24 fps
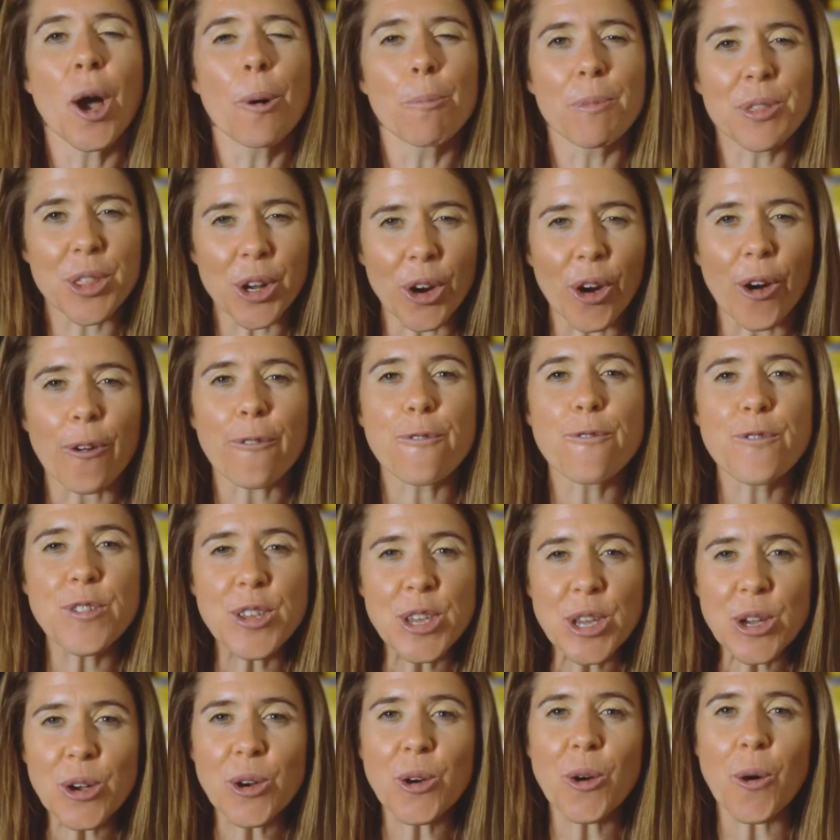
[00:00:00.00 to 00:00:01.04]
but there are a
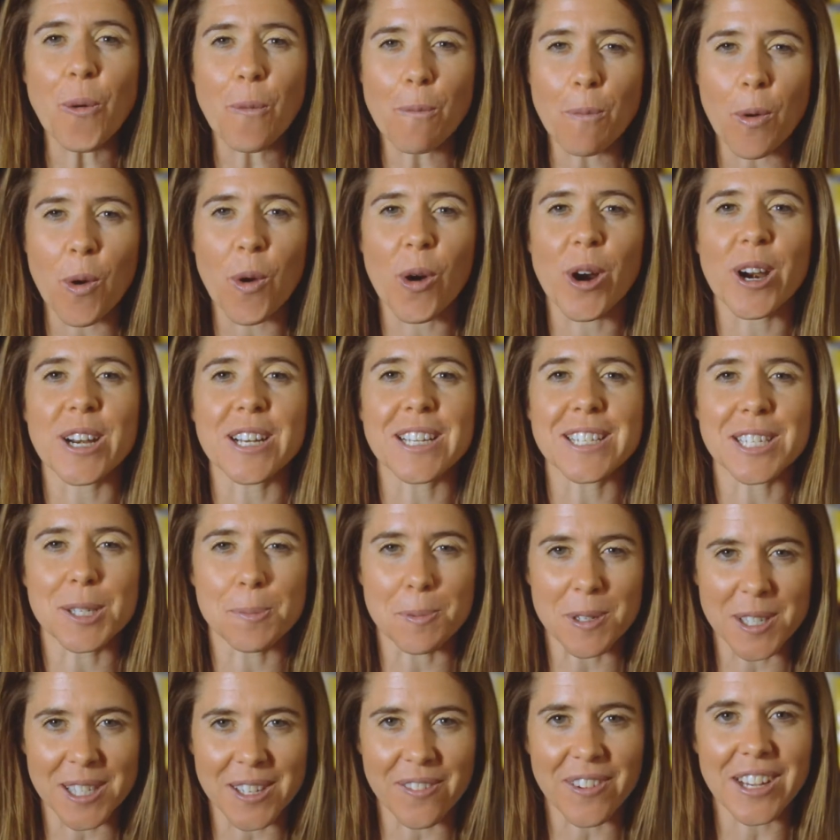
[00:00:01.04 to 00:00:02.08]
few more
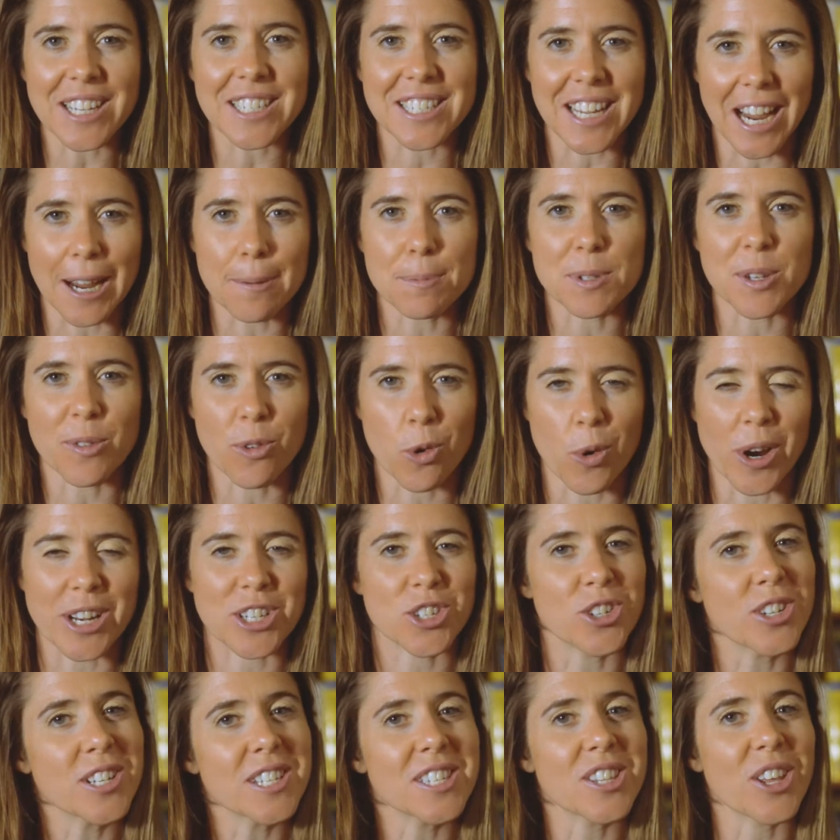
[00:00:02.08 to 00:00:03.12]
specific types of
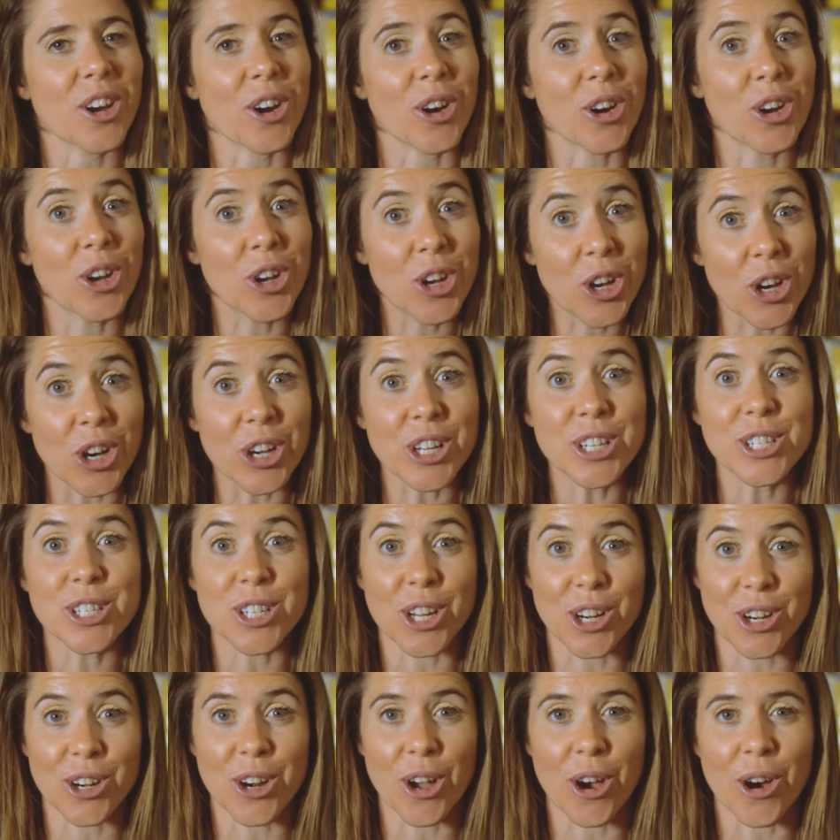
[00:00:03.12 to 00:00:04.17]
questions that are good
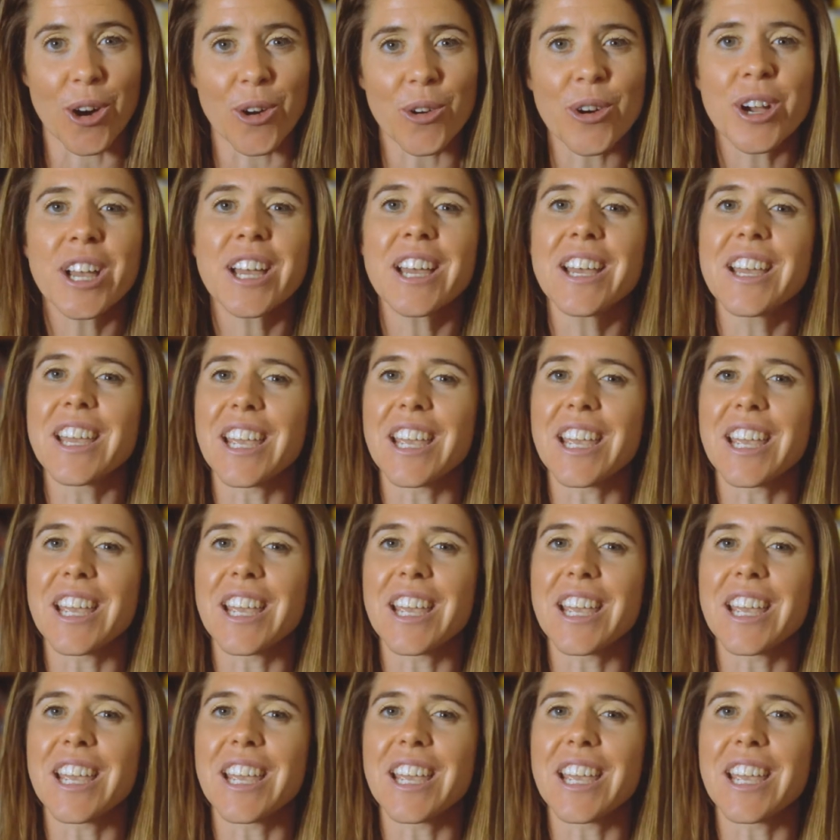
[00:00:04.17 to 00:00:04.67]
to know